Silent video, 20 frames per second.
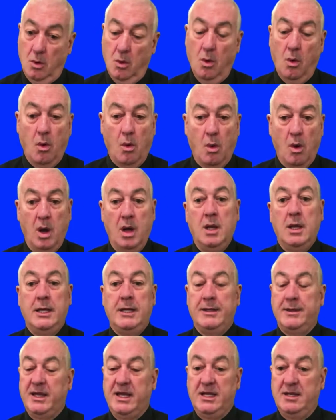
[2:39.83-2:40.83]
or
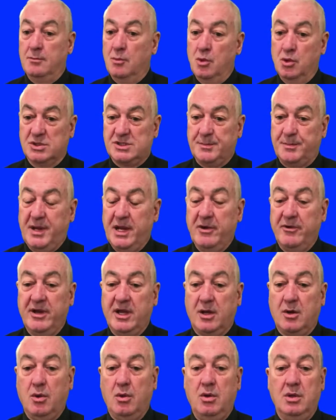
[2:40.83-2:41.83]
in a more superior
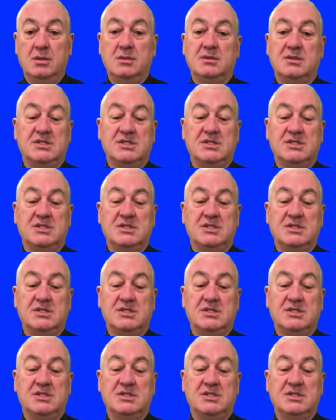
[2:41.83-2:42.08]
court,